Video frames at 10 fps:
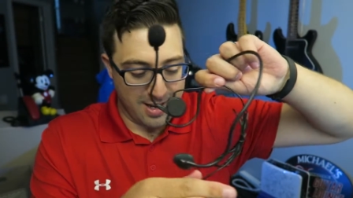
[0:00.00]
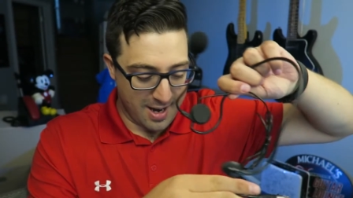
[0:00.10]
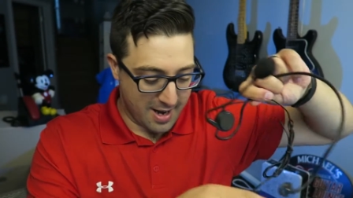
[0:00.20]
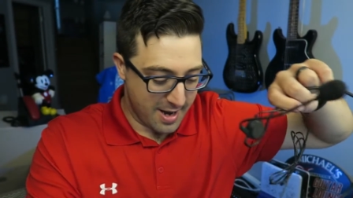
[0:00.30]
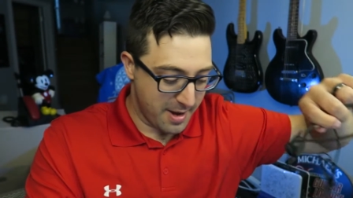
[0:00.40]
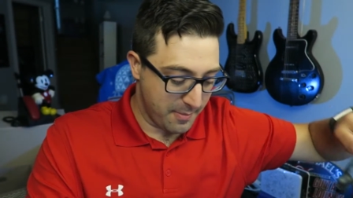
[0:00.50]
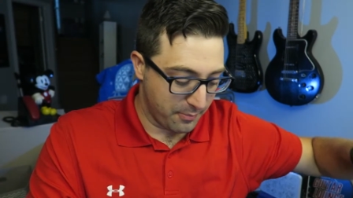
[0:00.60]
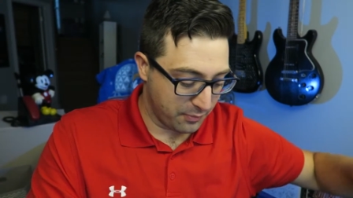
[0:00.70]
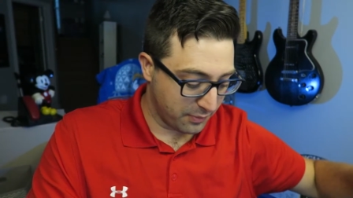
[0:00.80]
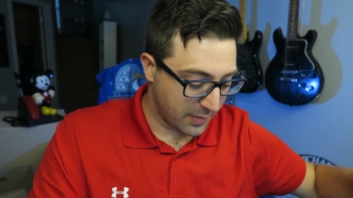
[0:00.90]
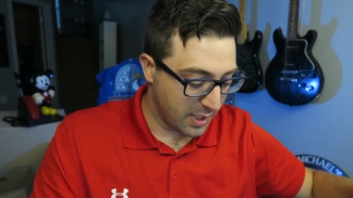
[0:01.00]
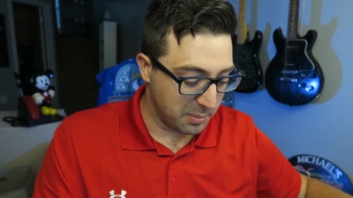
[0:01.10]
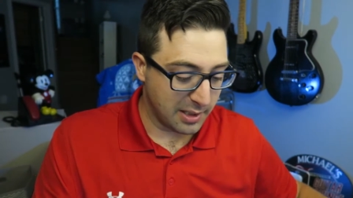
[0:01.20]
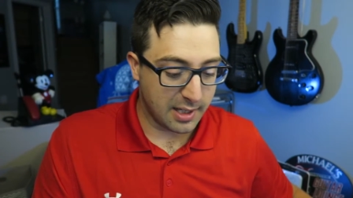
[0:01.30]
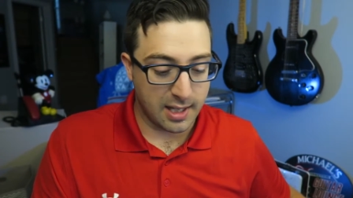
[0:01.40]
Um, and you
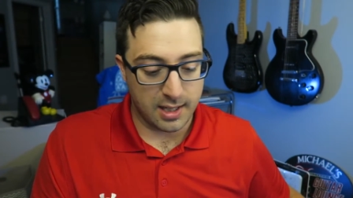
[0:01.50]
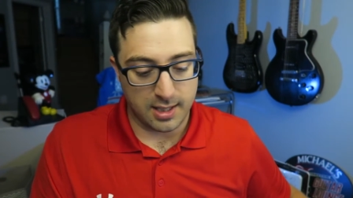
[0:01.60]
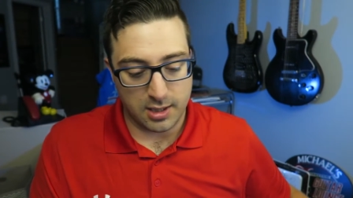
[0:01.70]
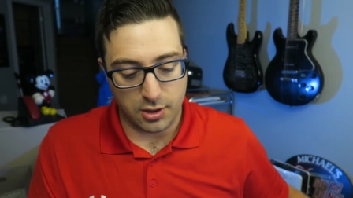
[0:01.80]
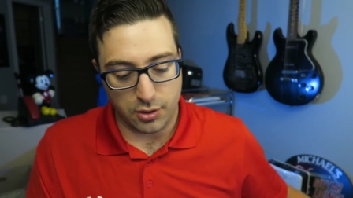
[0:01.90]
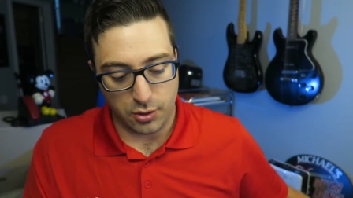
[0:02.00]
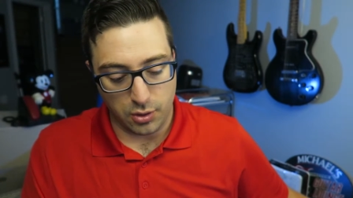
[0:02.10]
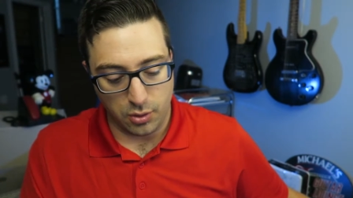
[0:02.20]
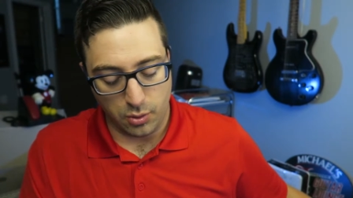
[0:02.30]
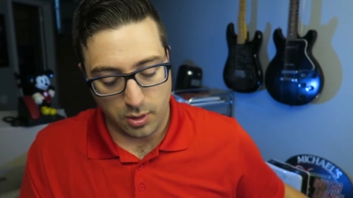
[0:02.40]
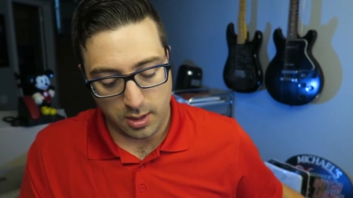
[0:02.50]
plug that into